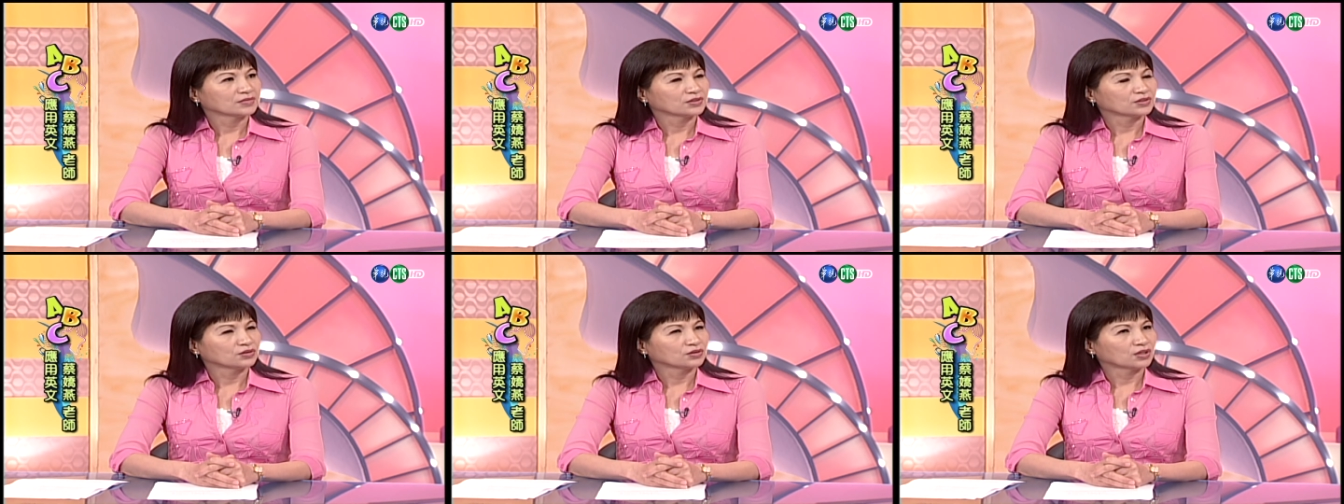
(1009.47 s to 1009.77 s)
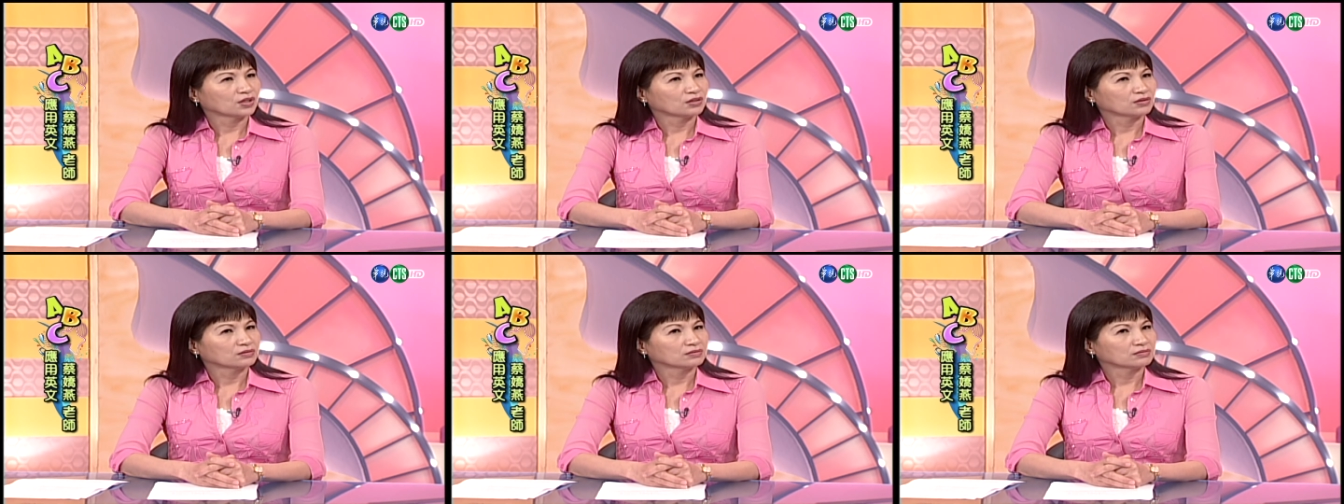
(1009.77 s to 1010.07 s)
you
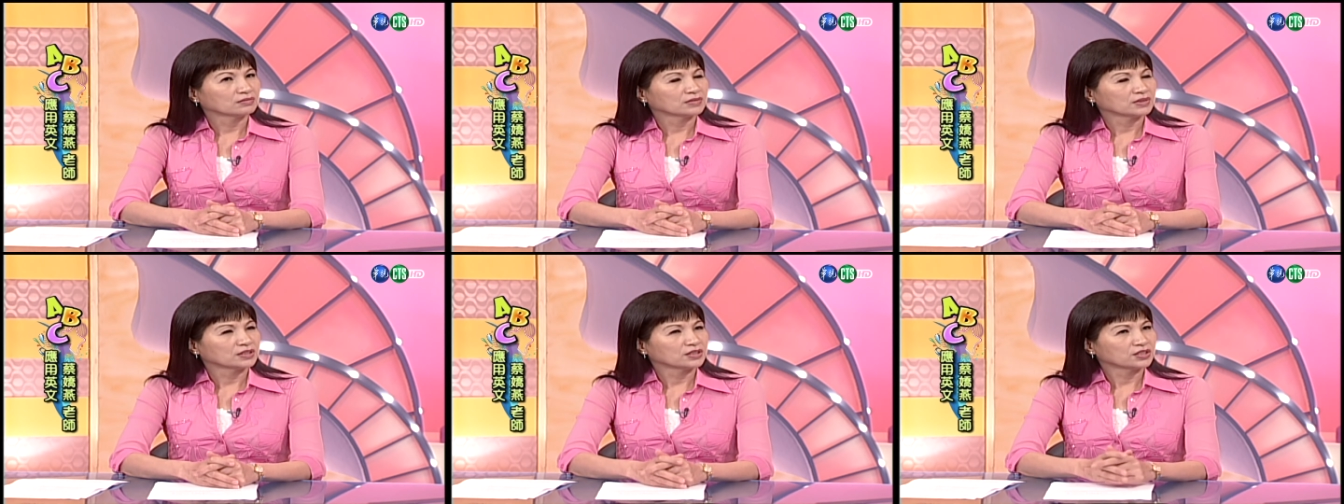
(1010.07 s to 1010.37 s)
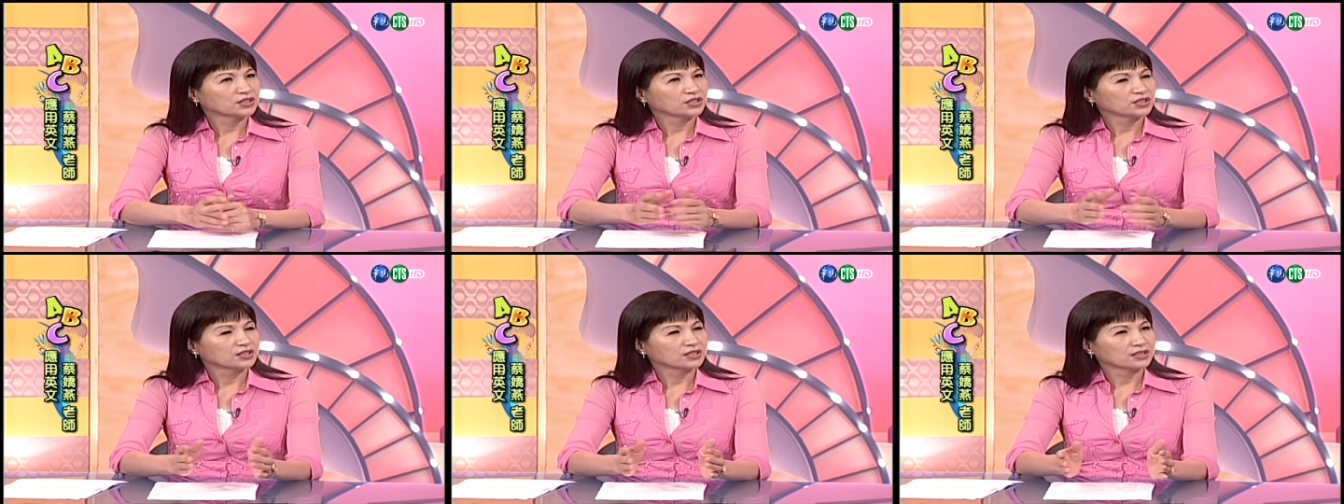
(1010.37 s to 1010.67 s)
know,
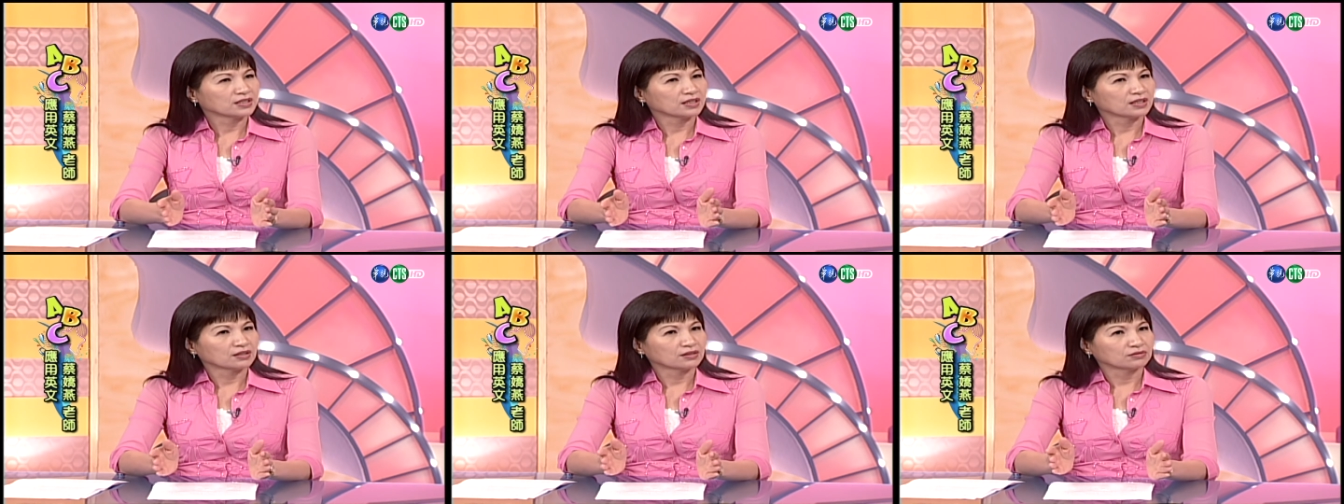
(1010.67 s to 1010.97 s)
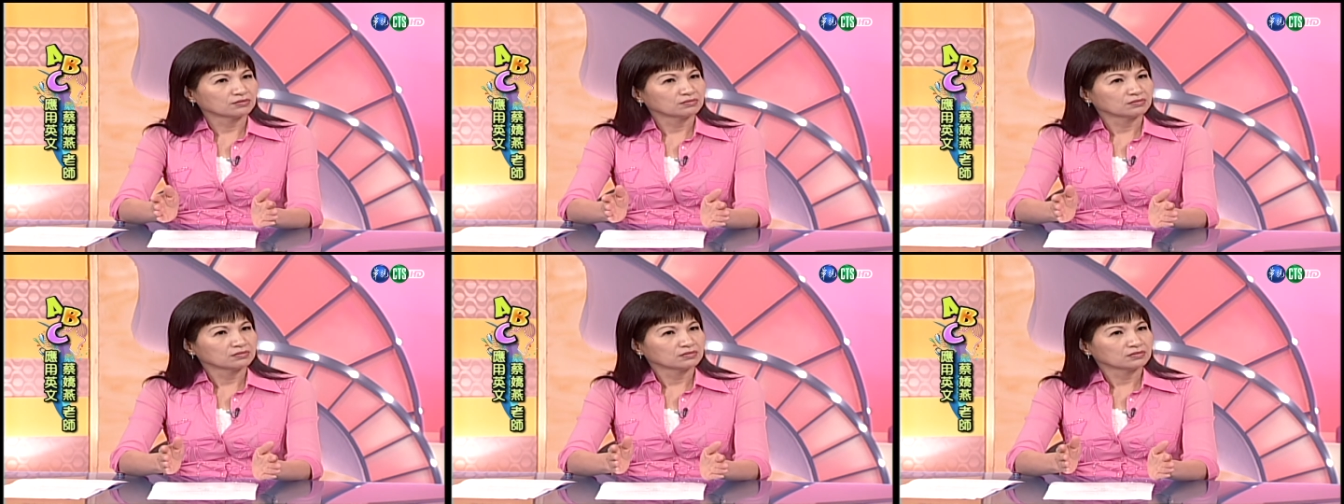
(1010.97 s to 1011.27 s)
it's just uh,
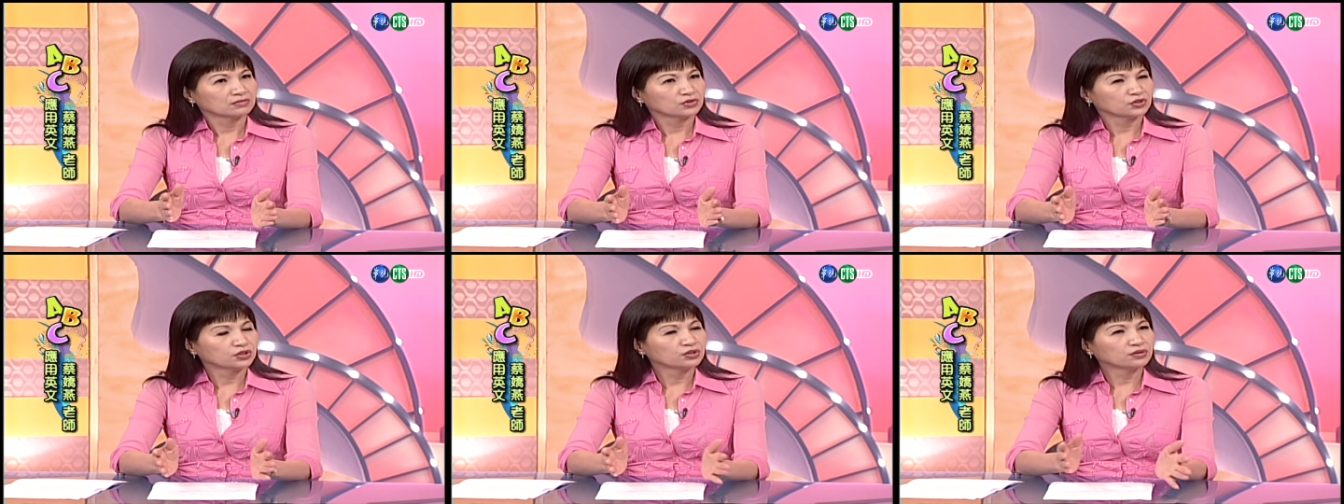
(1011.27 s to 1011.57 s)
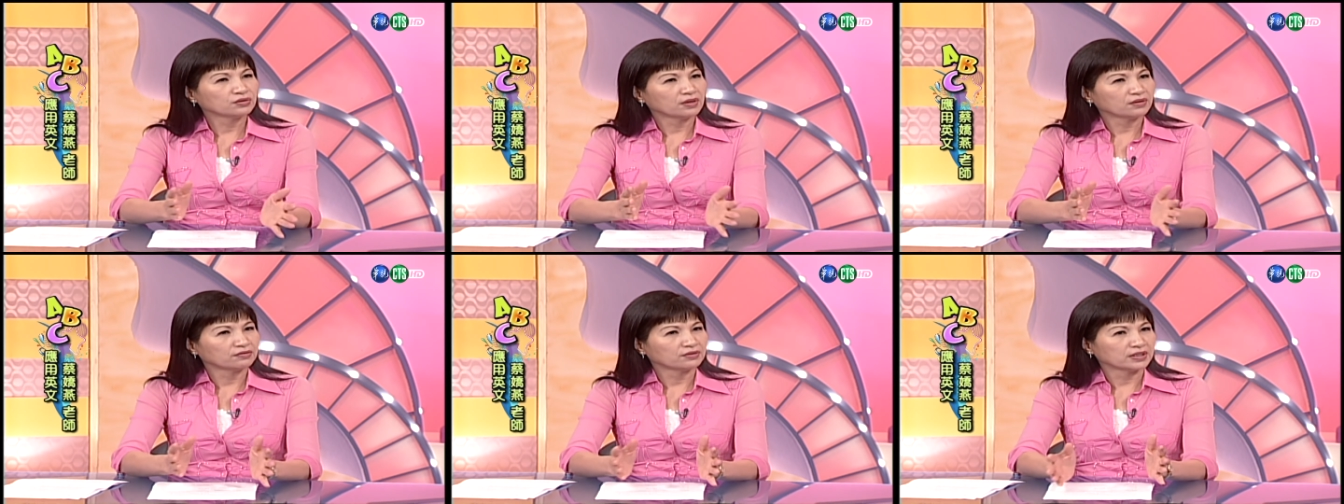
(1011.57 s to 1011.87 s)

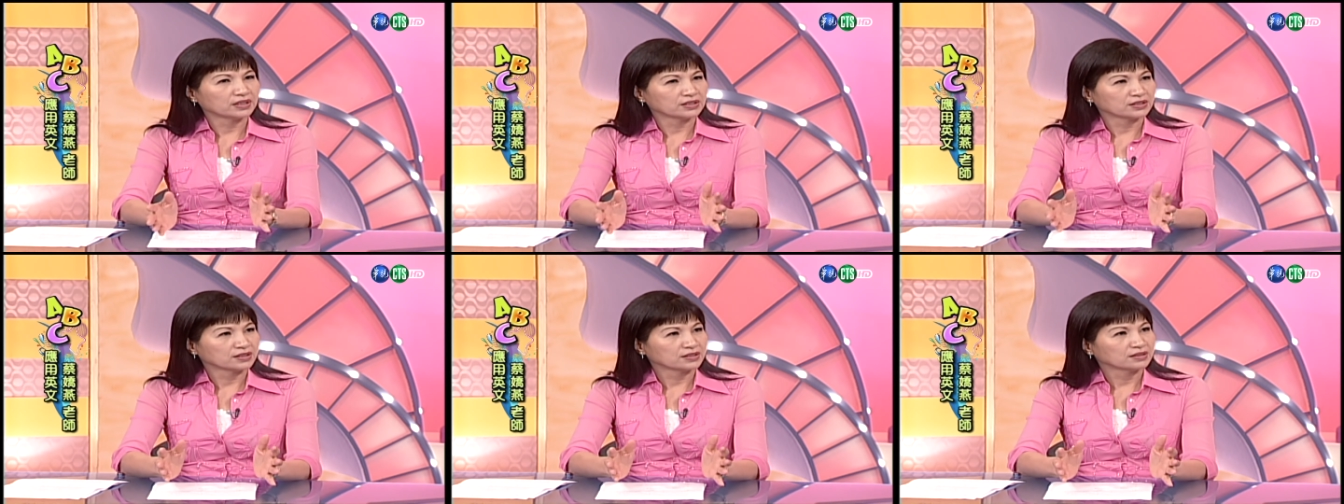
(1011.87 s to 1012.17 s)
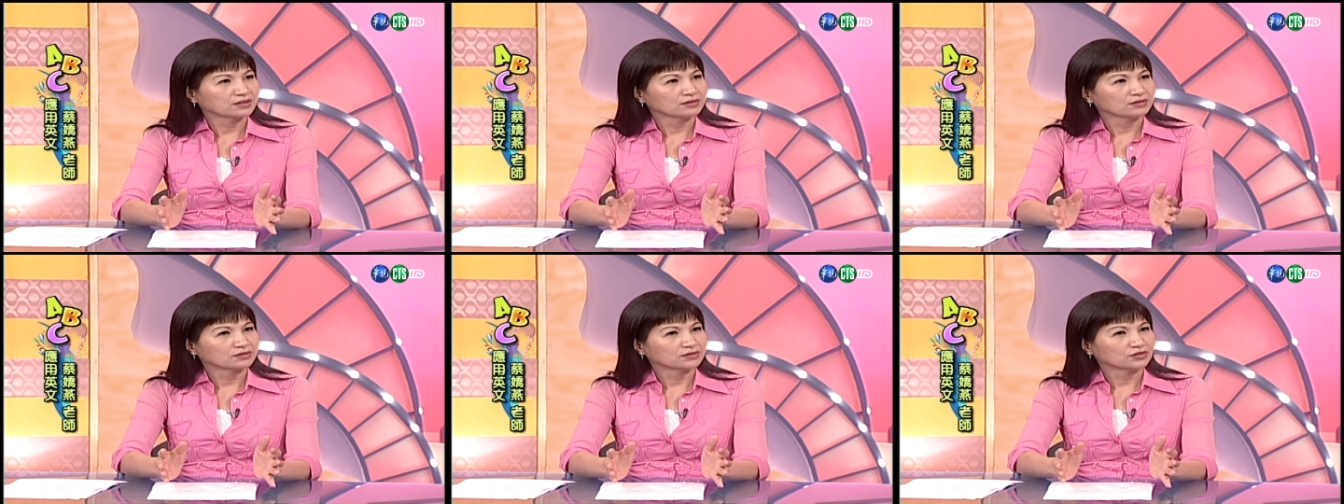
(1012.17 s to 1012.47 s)
two of us
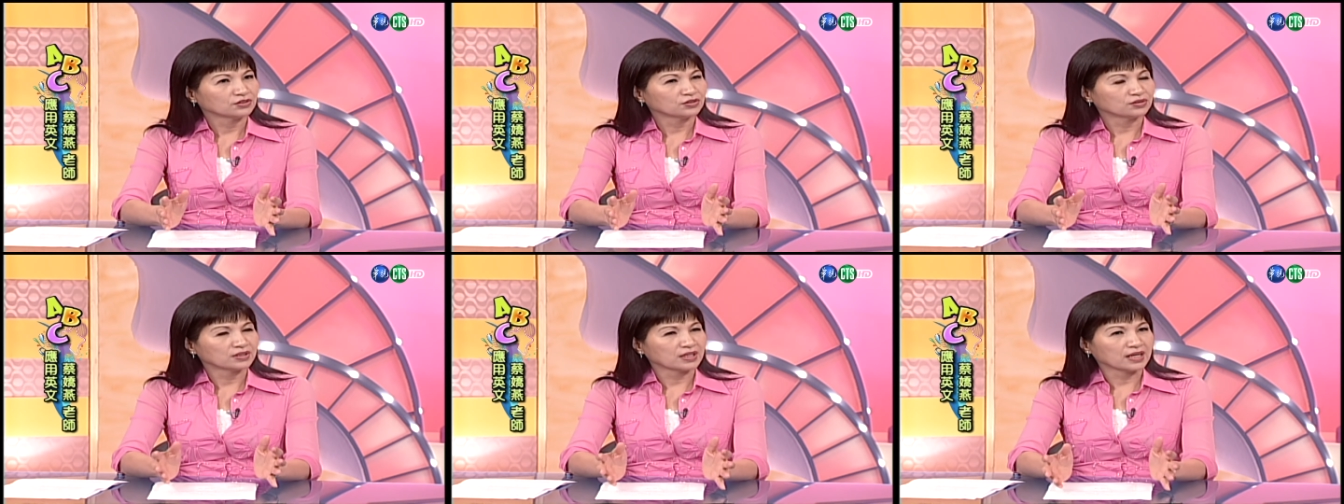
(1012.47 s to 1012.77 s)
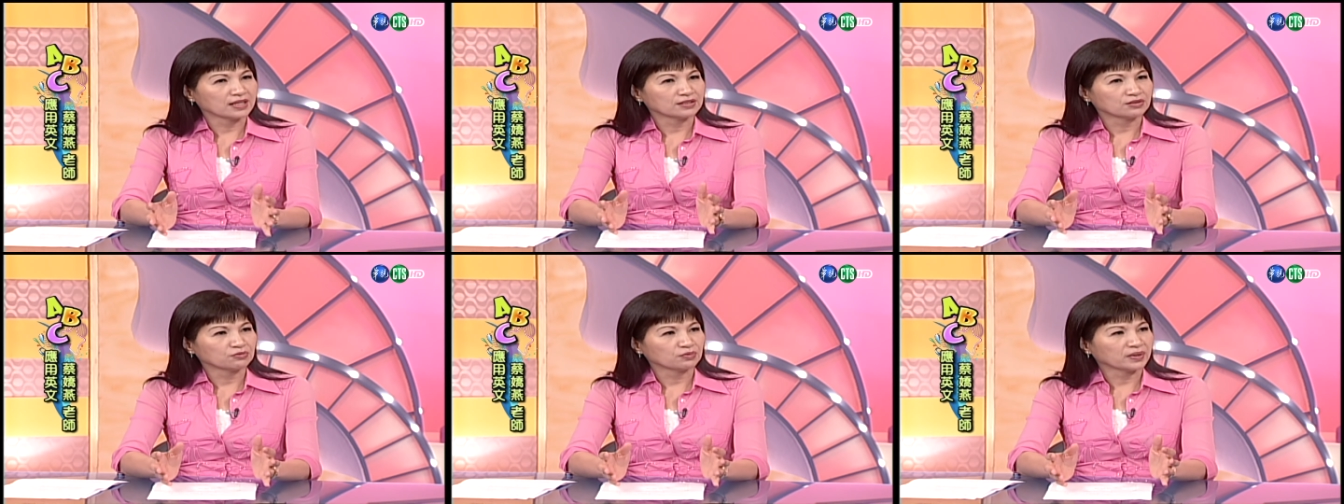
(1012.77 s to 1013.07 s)
to
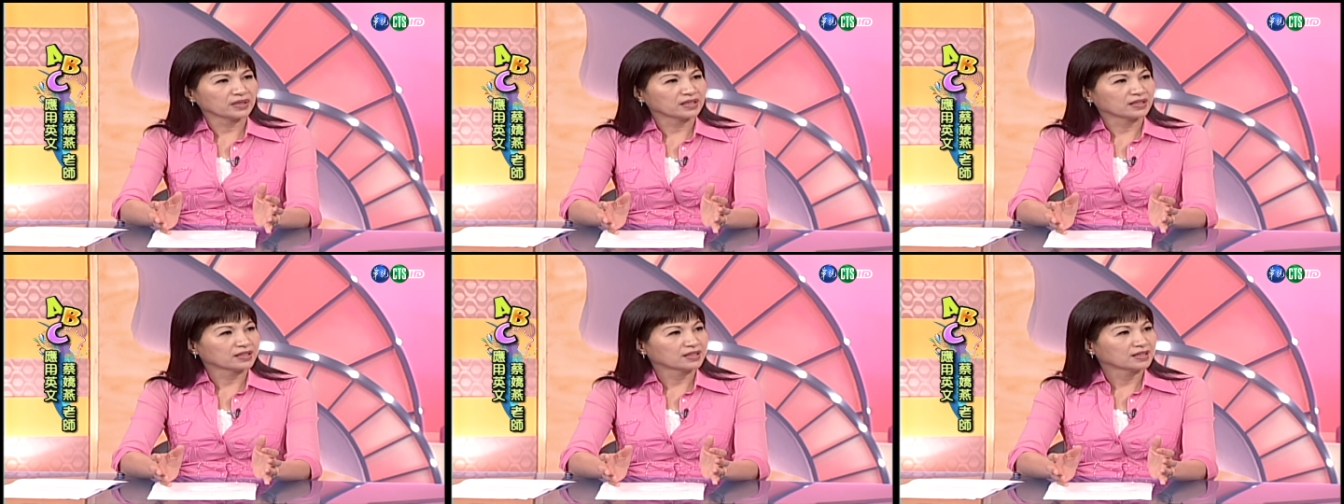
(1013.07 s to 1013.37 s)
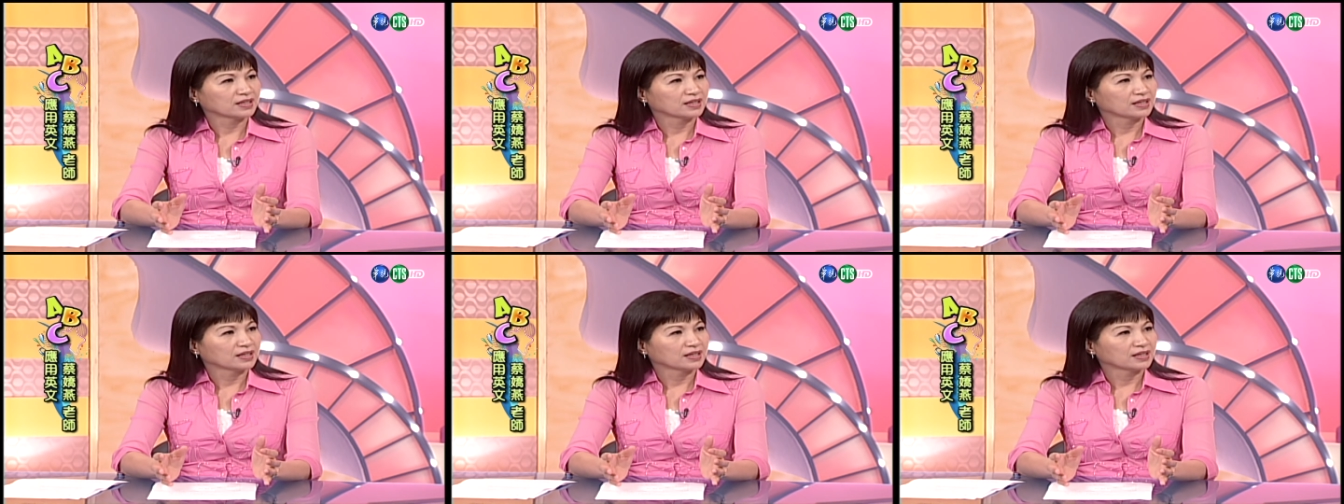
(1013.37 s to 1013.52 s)
dance with.